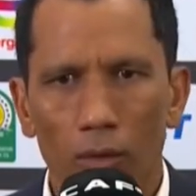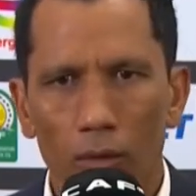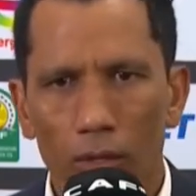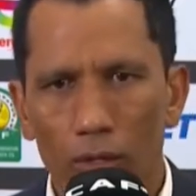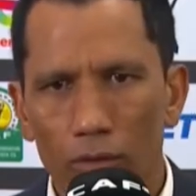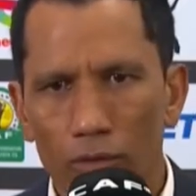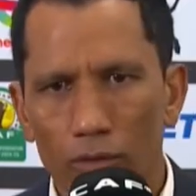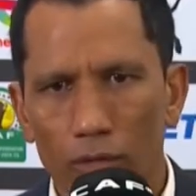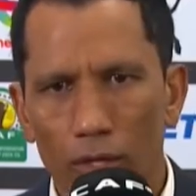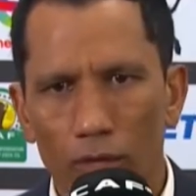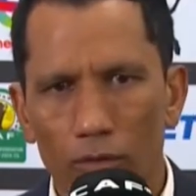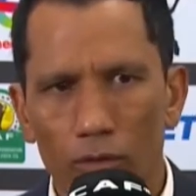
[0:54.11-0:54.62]

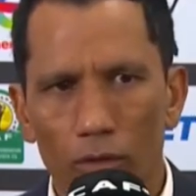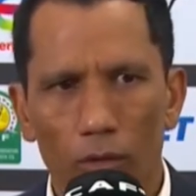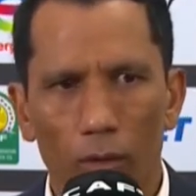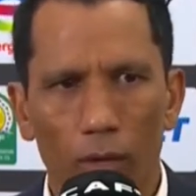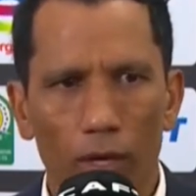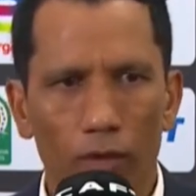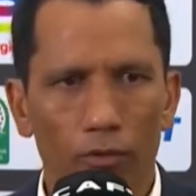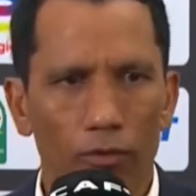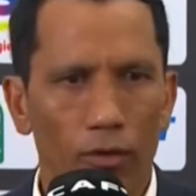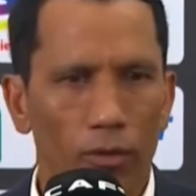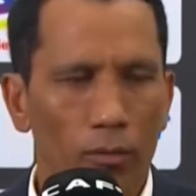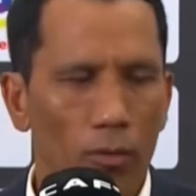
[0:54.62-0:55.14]
when you travel
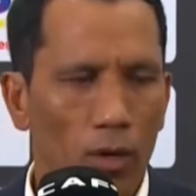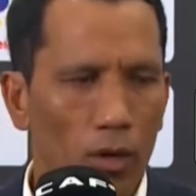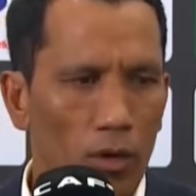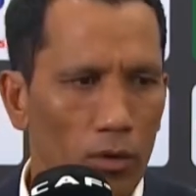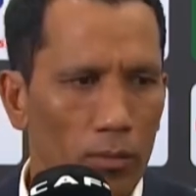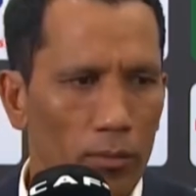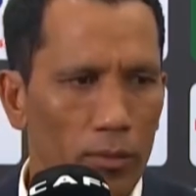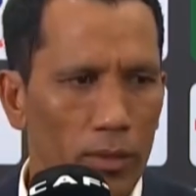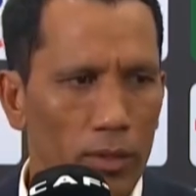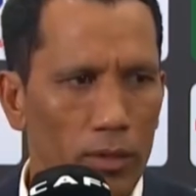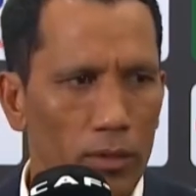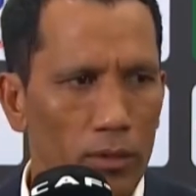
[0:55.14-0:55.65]
away from
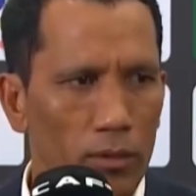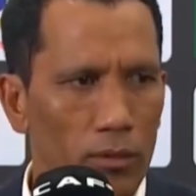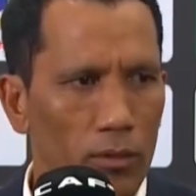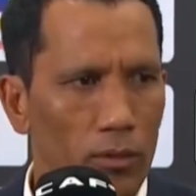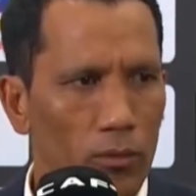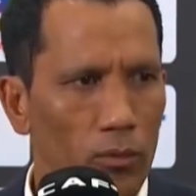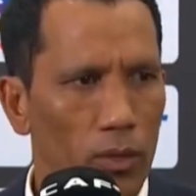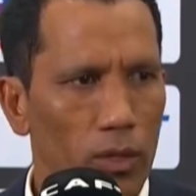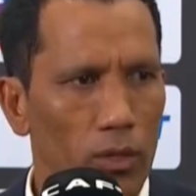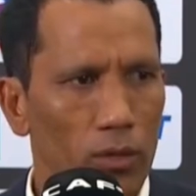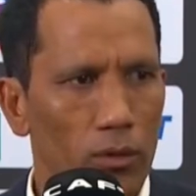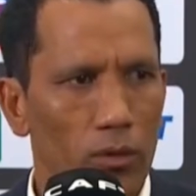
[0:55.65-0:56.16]
home
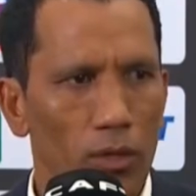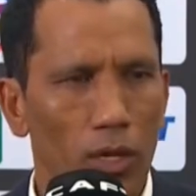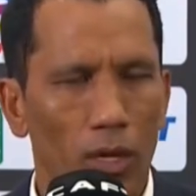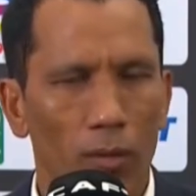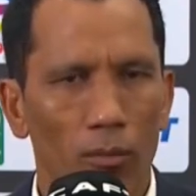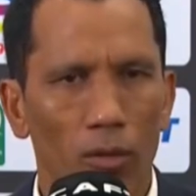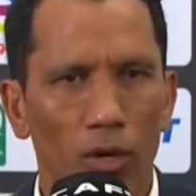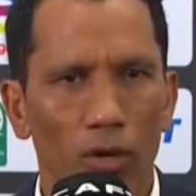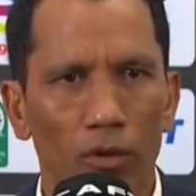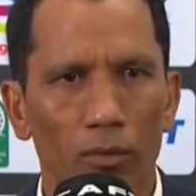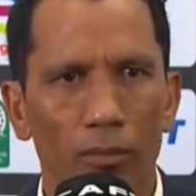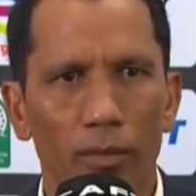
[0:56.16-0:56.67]
and when you
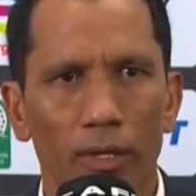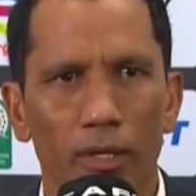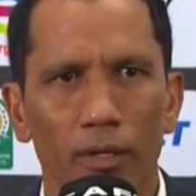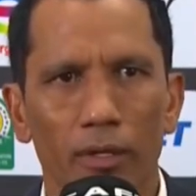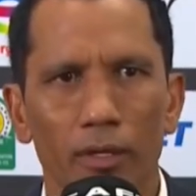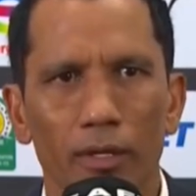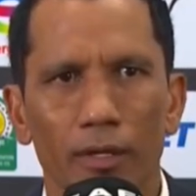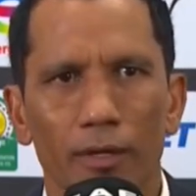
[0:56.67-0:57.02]
come home. And